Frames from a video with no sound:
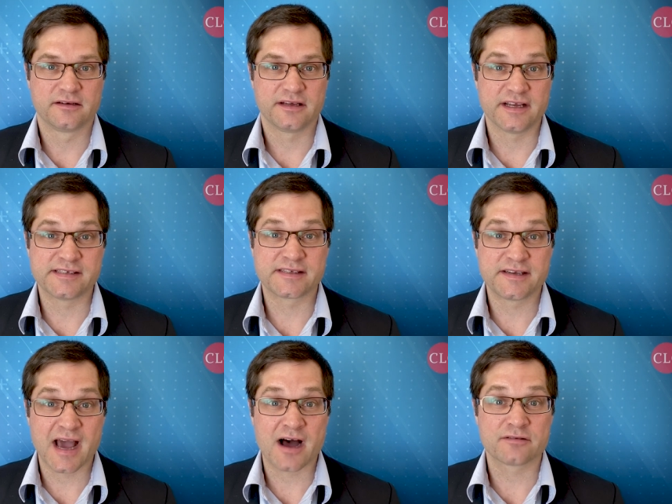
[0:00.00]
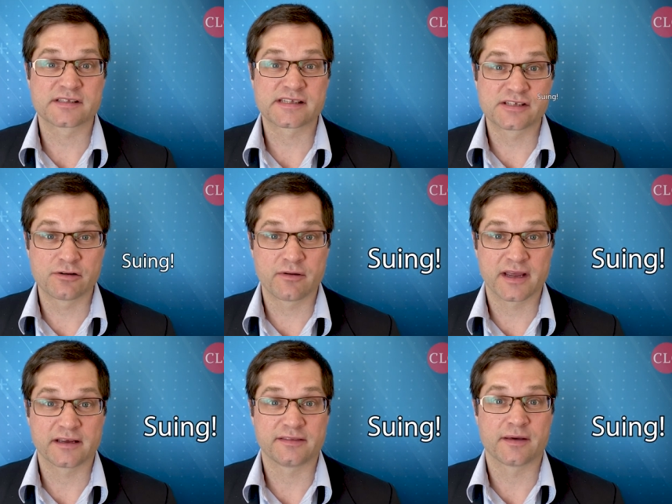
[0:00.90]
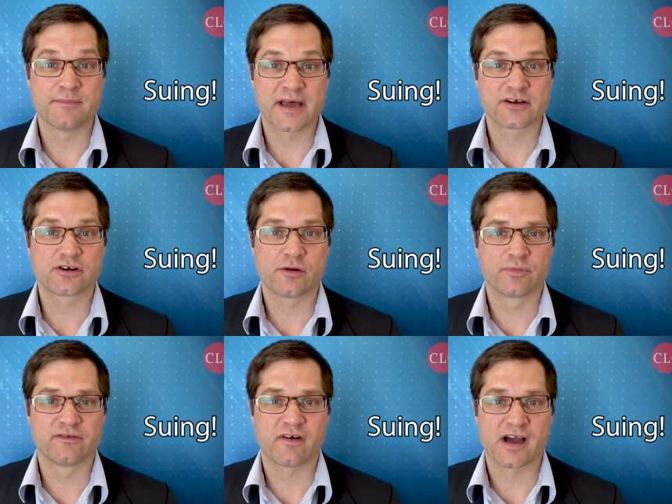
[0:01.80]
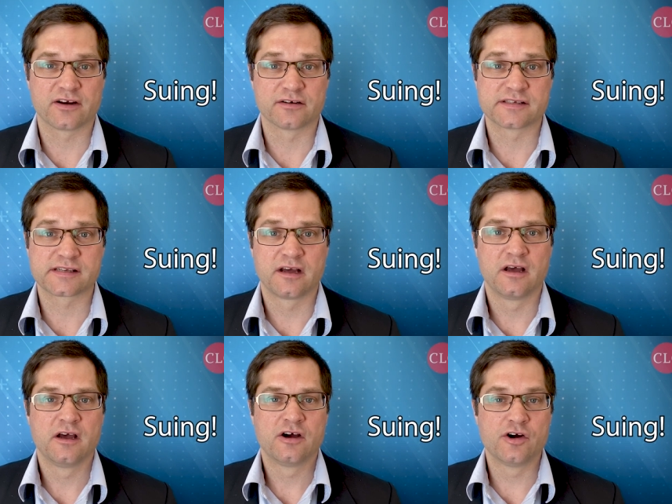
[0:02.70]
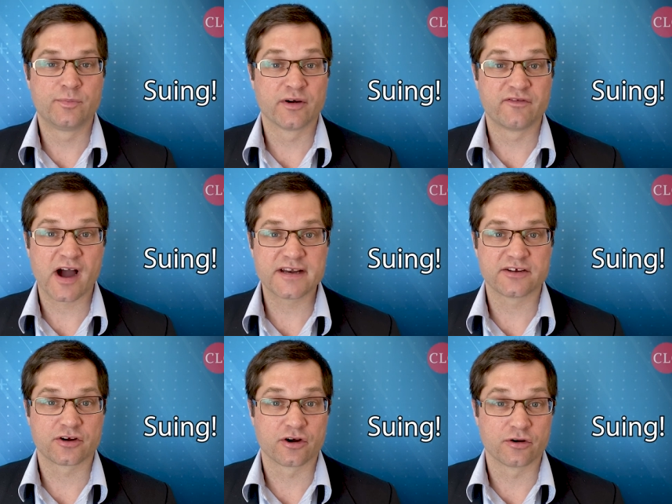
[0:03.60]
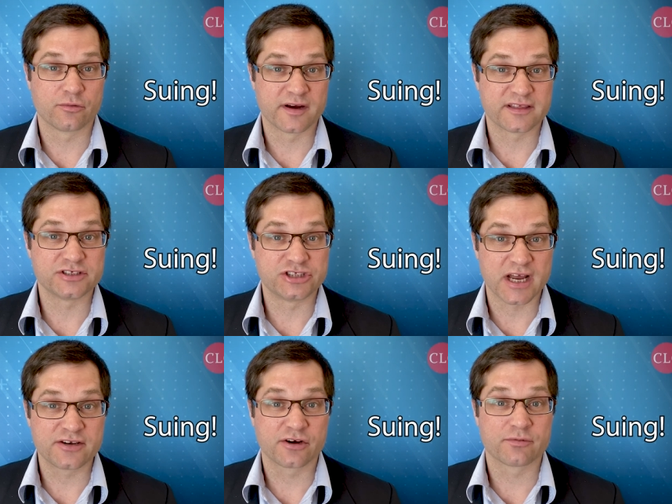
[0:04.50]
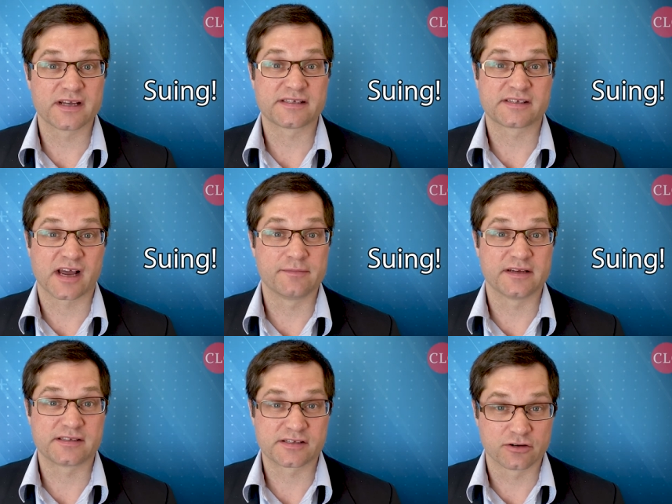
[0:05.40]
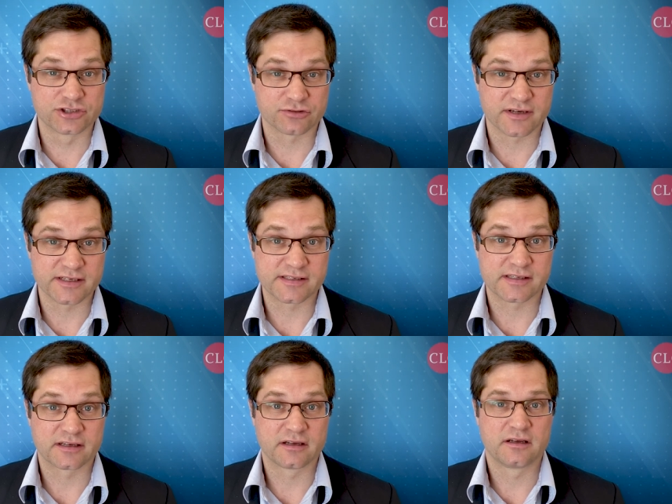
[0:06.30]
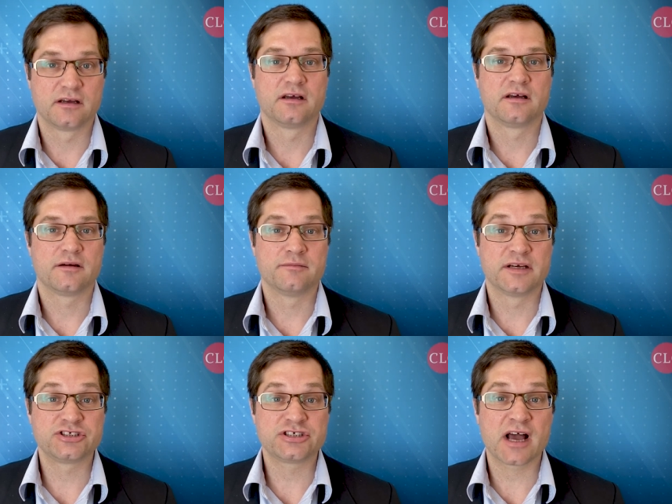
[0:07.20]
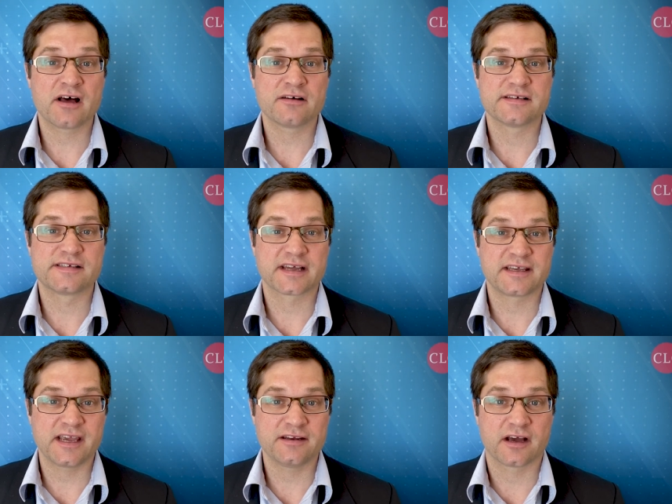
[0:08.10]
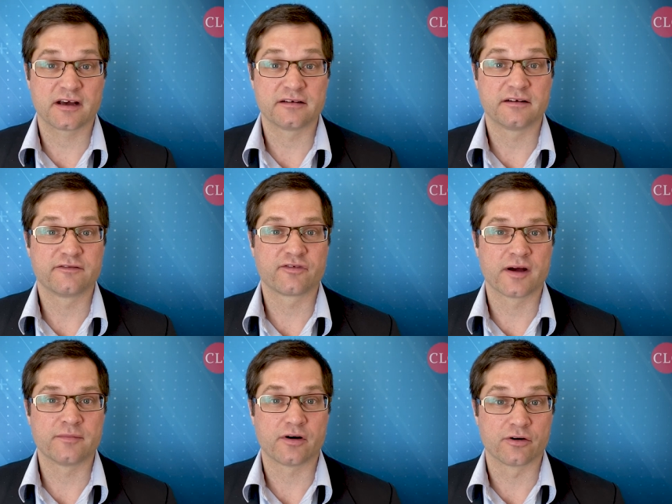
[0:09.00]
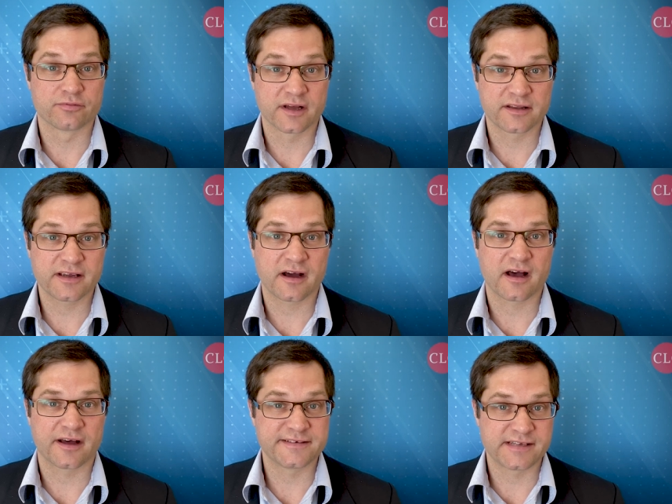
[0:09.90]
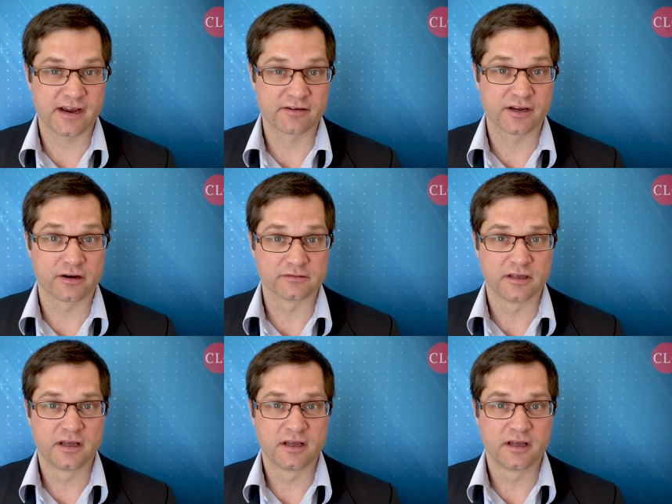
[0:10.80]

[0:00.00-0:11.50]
is now suing the medical providers who provided her with gender reassignment surgeries. Michelle Zacchigna from Orillia, Ontario,